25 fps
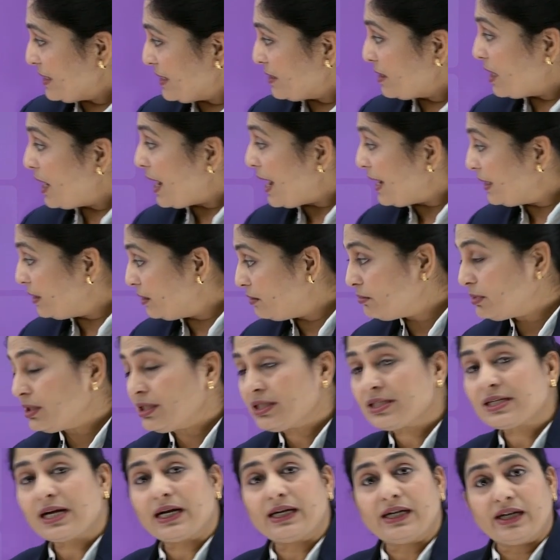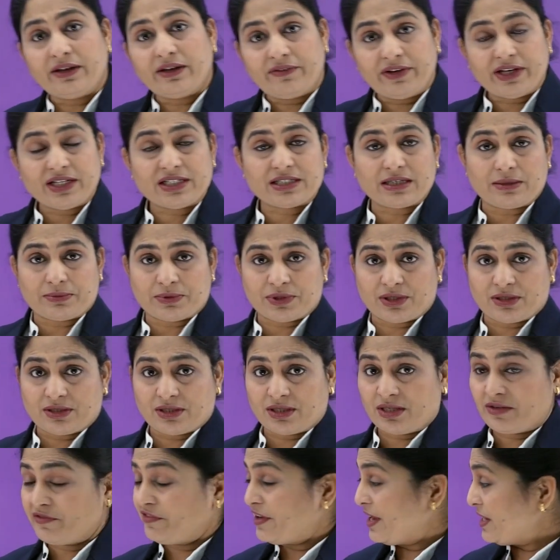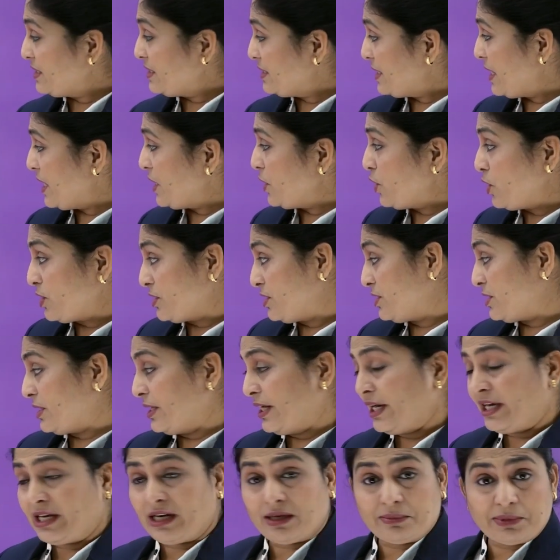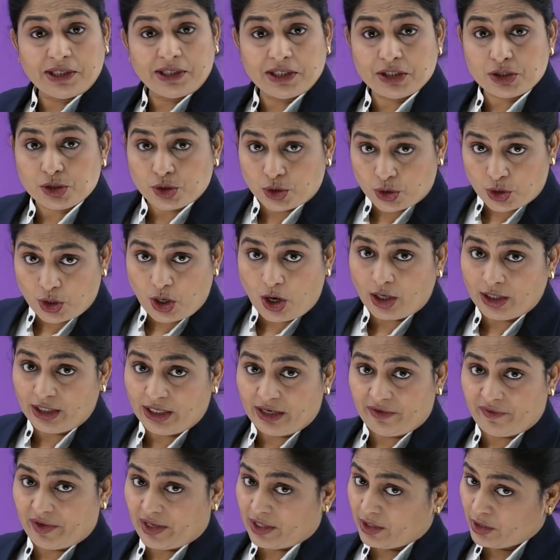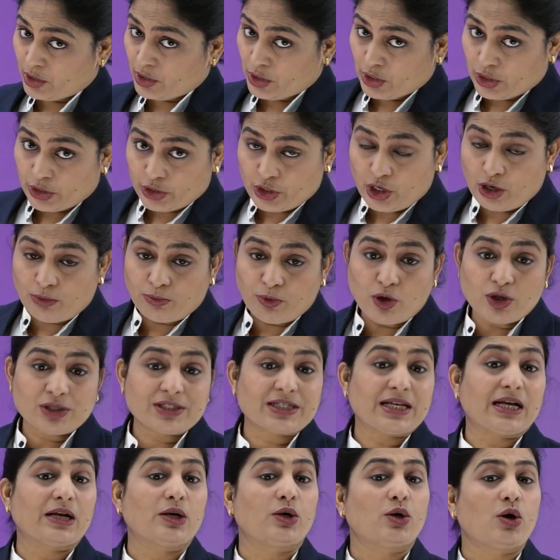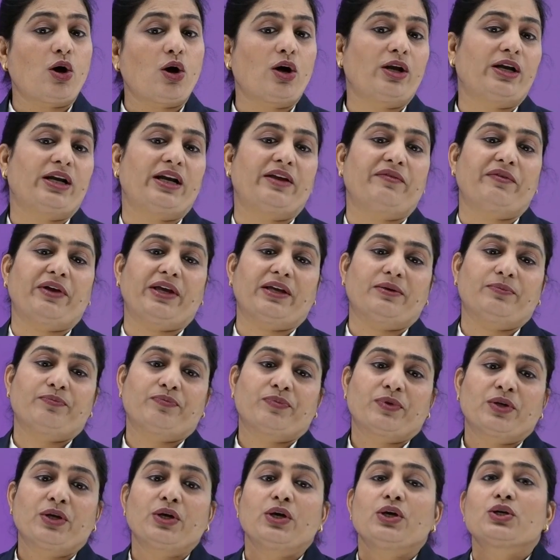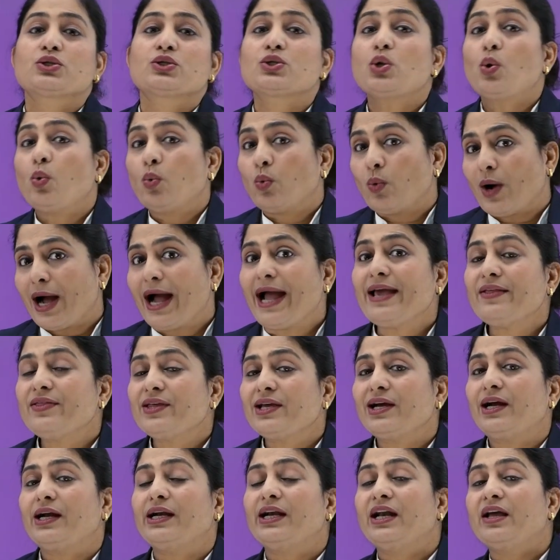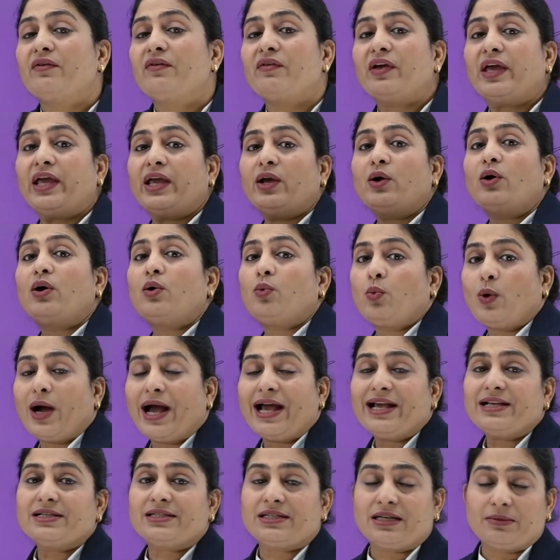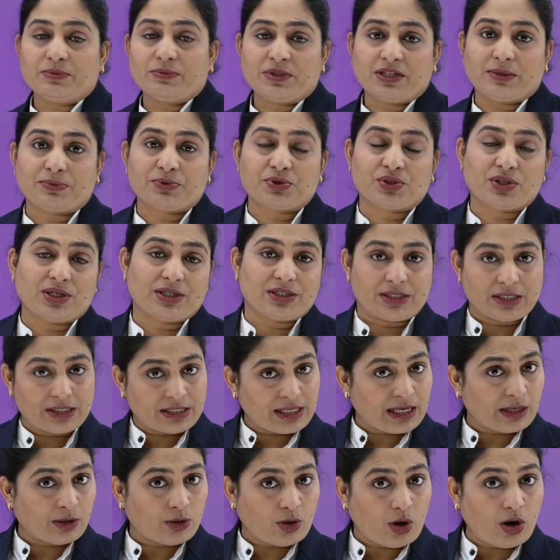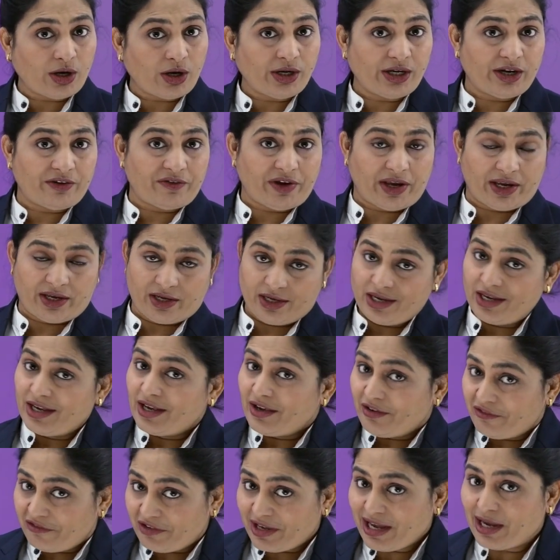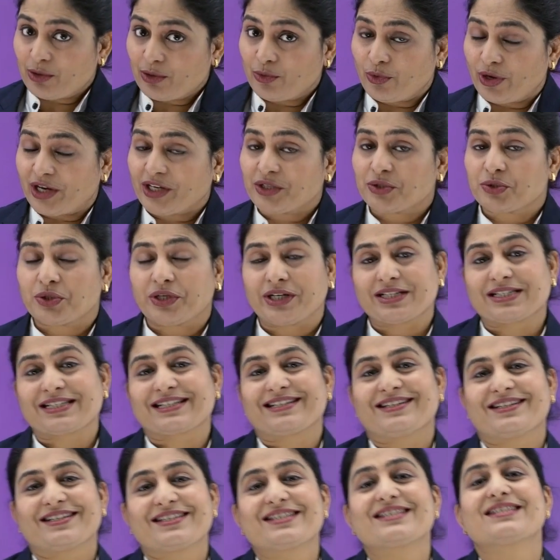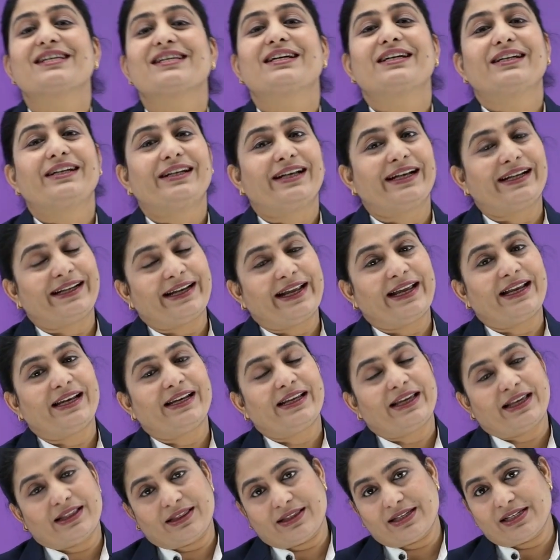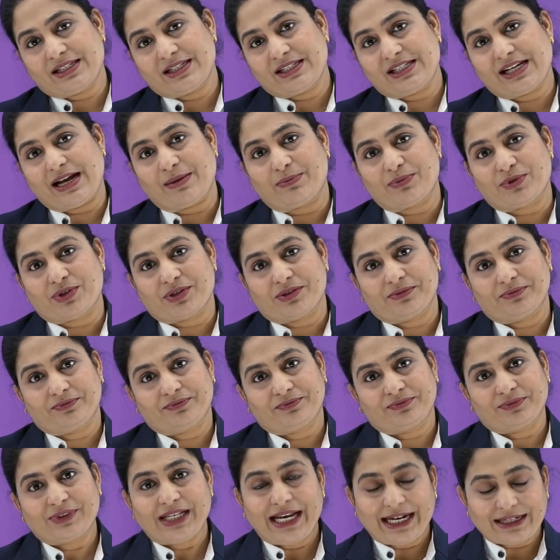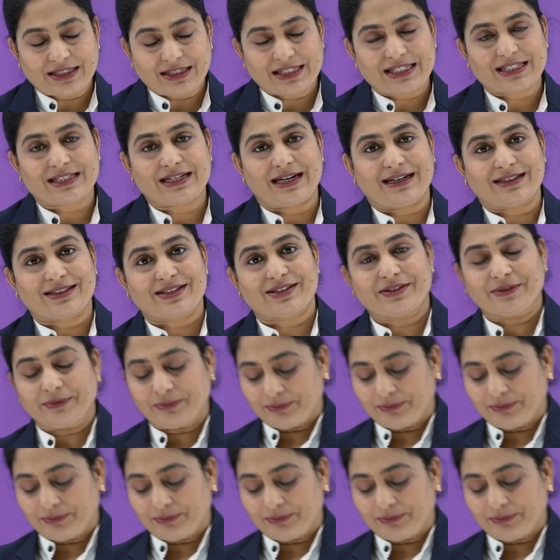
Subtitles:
the animals are living substances, if I say your study table is non-living, your books are non-living. So why they are living or why some substances are non-living, we are going to discuss detail in this chapter. Let's start.